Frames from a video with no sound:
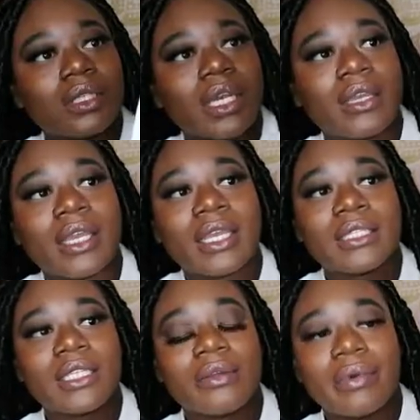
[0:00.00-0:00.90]
And you can't
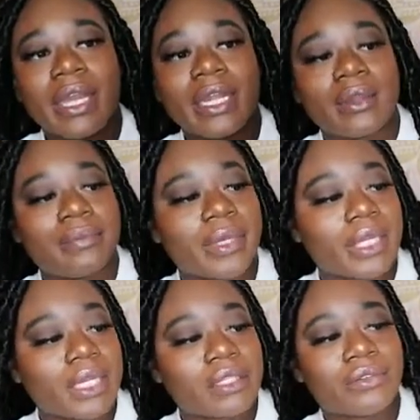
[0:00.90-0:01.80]
see the writing,
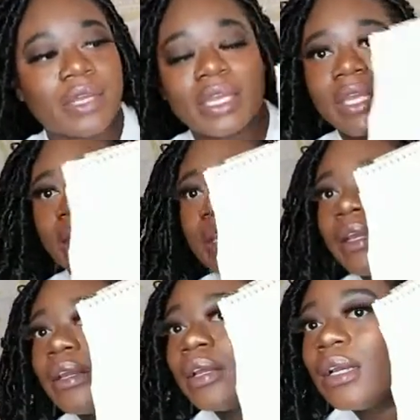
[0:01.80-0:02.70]
but it's right
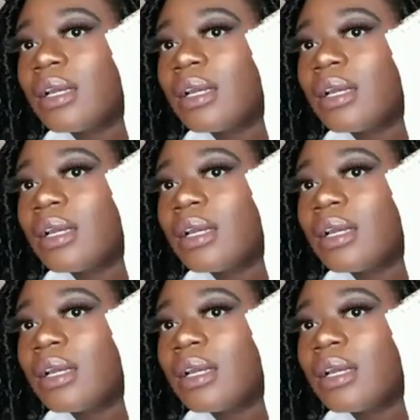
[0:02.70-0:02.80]
here.